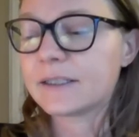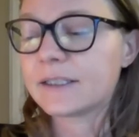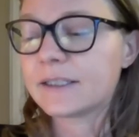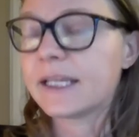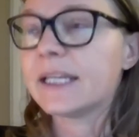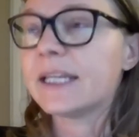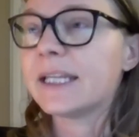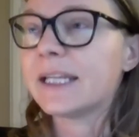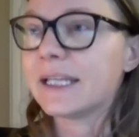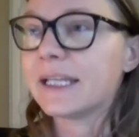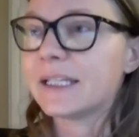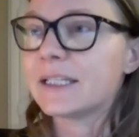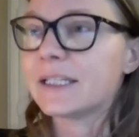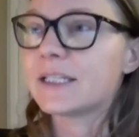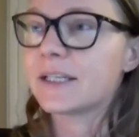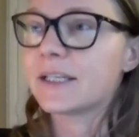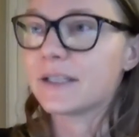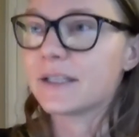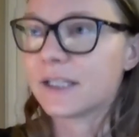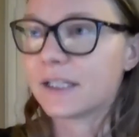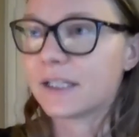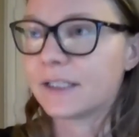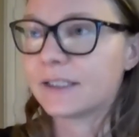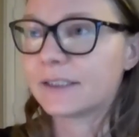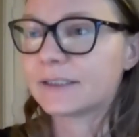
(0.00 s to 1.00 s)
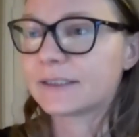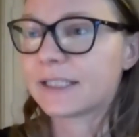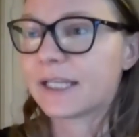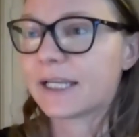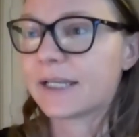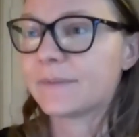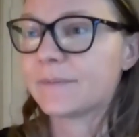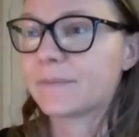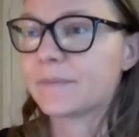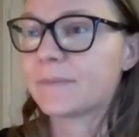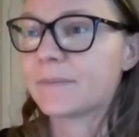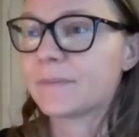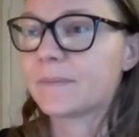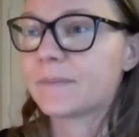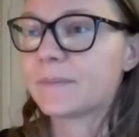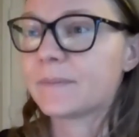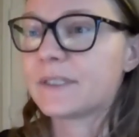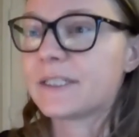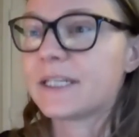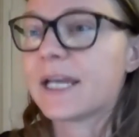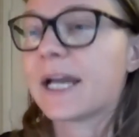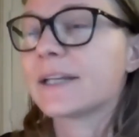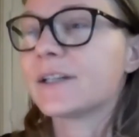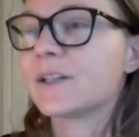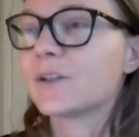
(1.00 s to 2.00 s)
getting into the, say,
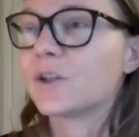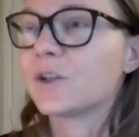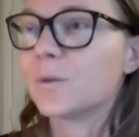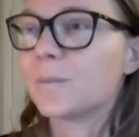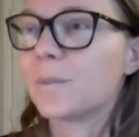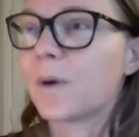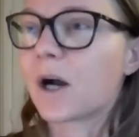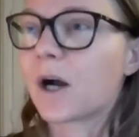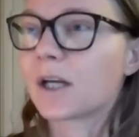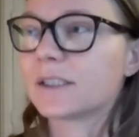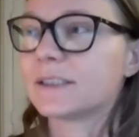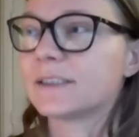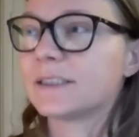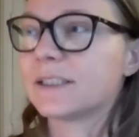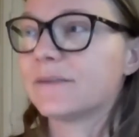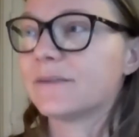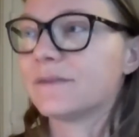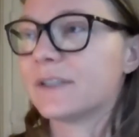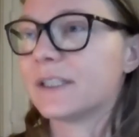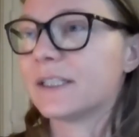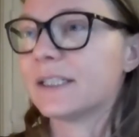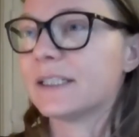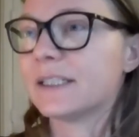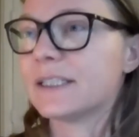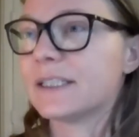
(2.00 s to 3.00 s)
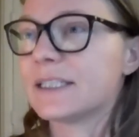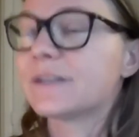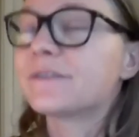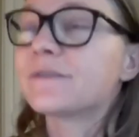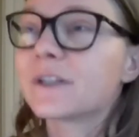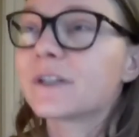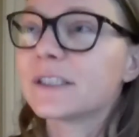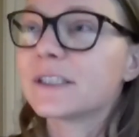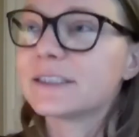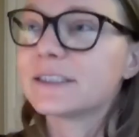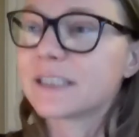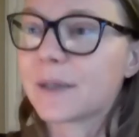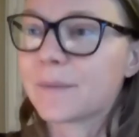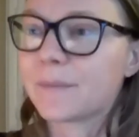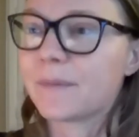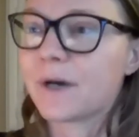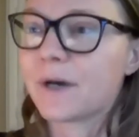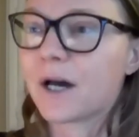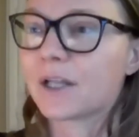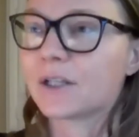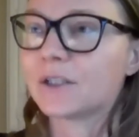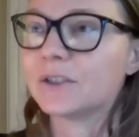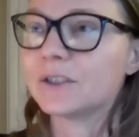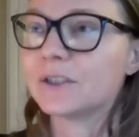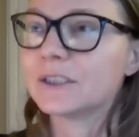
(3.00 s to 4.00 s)
technical parts of the different
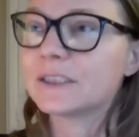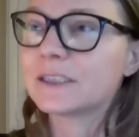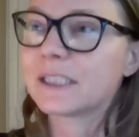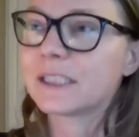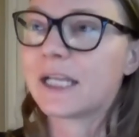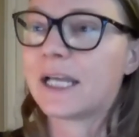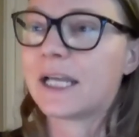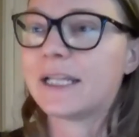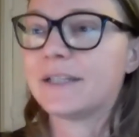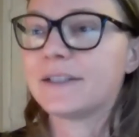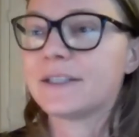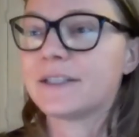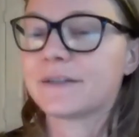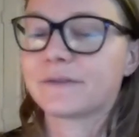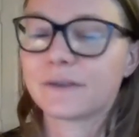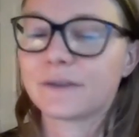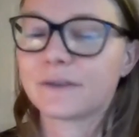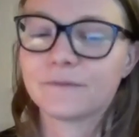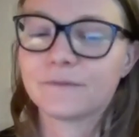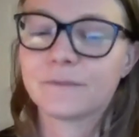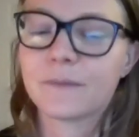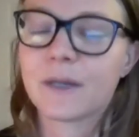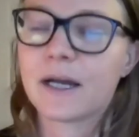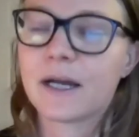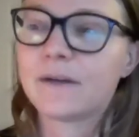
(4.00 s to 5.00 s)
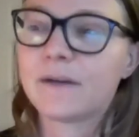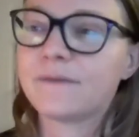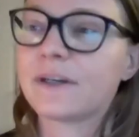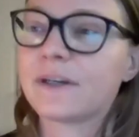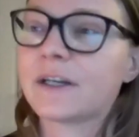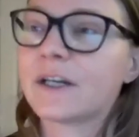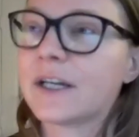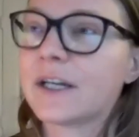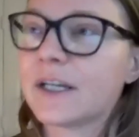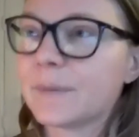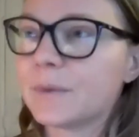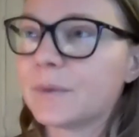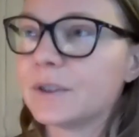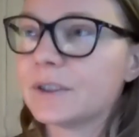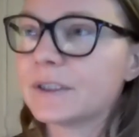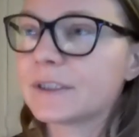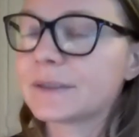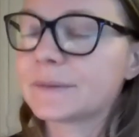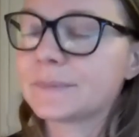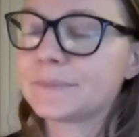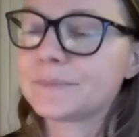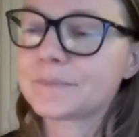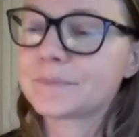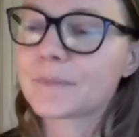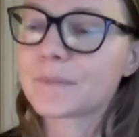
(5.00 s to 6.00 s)
submodels and different variables.
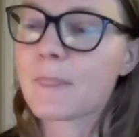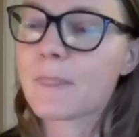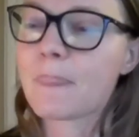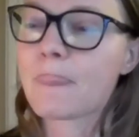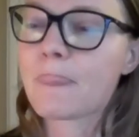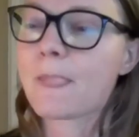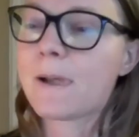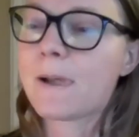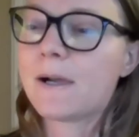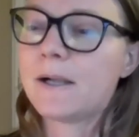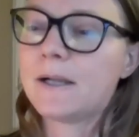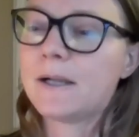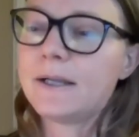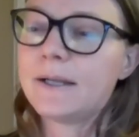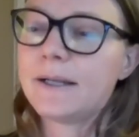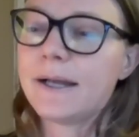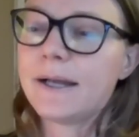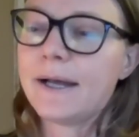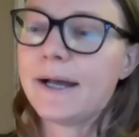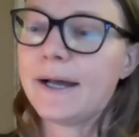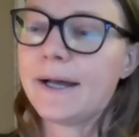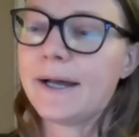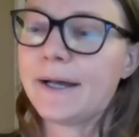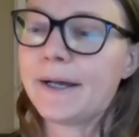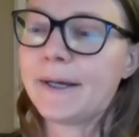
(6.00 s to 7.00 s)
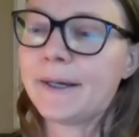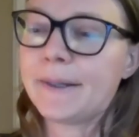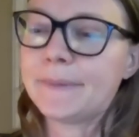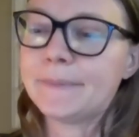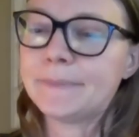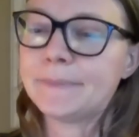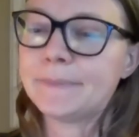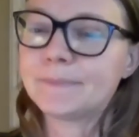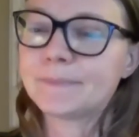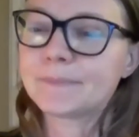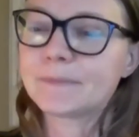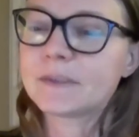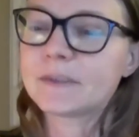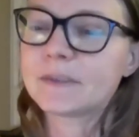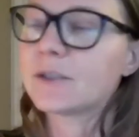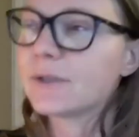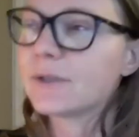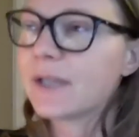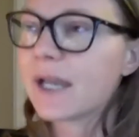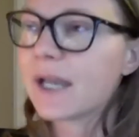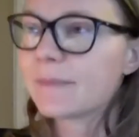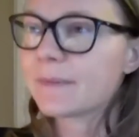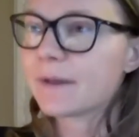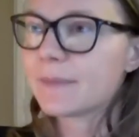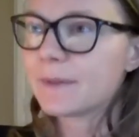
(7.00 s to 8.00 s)
So
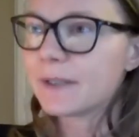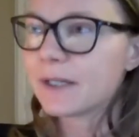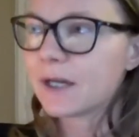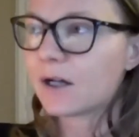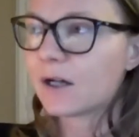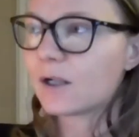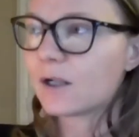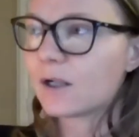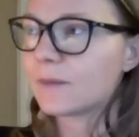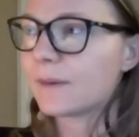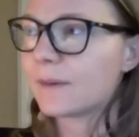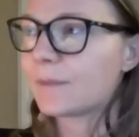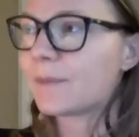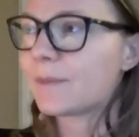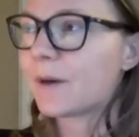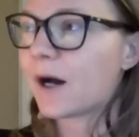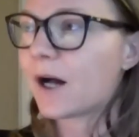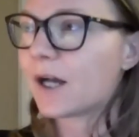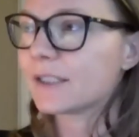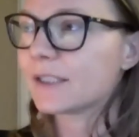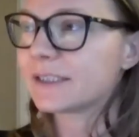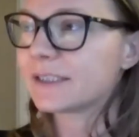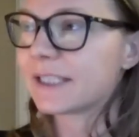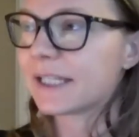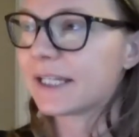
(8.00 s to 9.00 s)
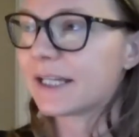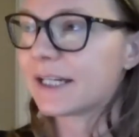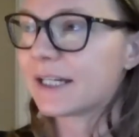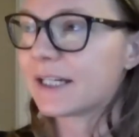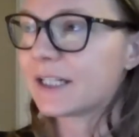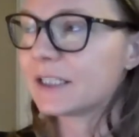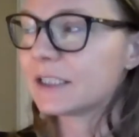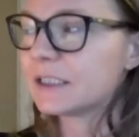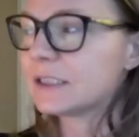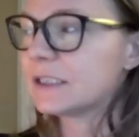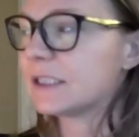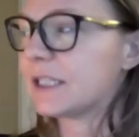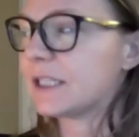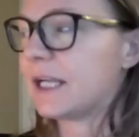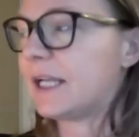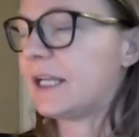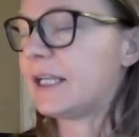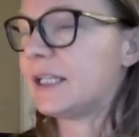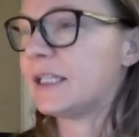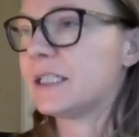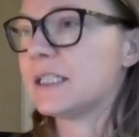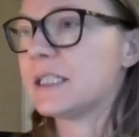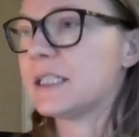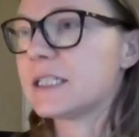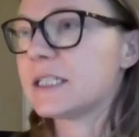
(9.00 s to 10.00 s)
yeah, maybe I'll pause there
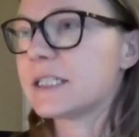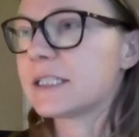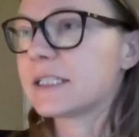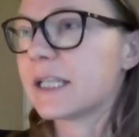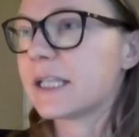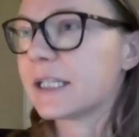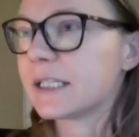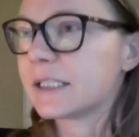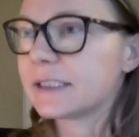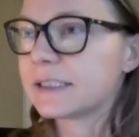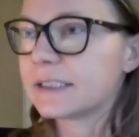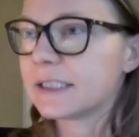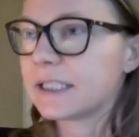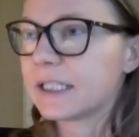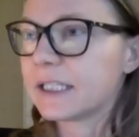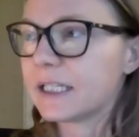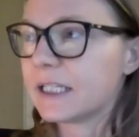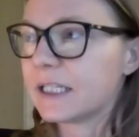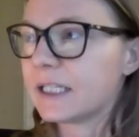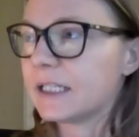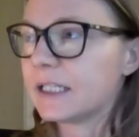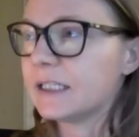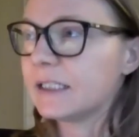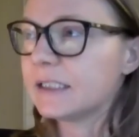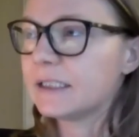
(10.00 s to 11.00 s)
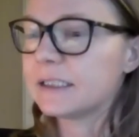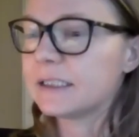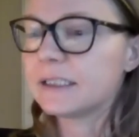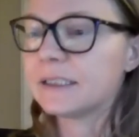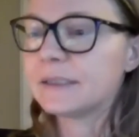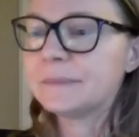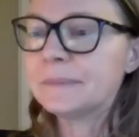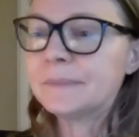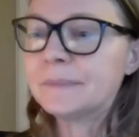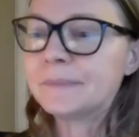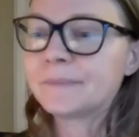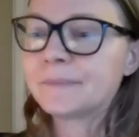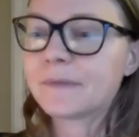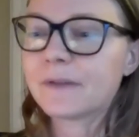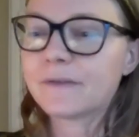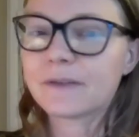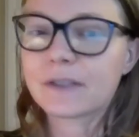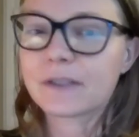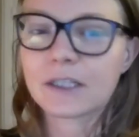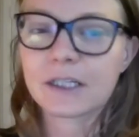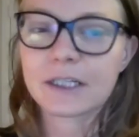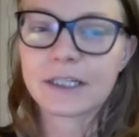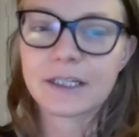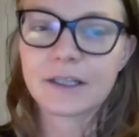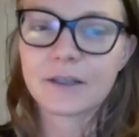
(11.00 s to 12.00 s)
and see if
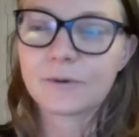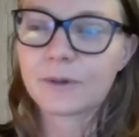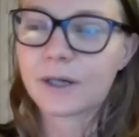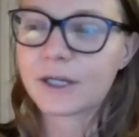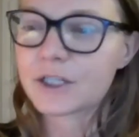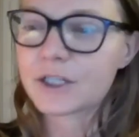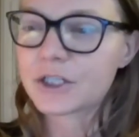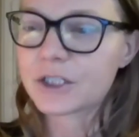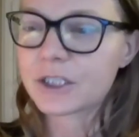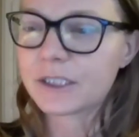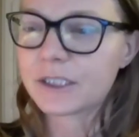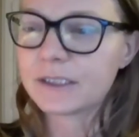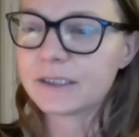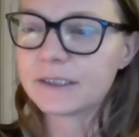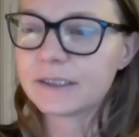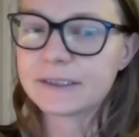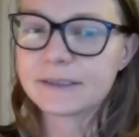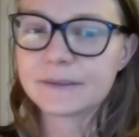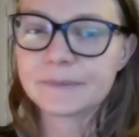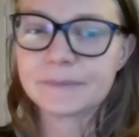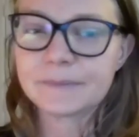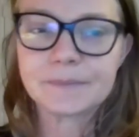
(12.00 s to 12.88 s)
there are any questions.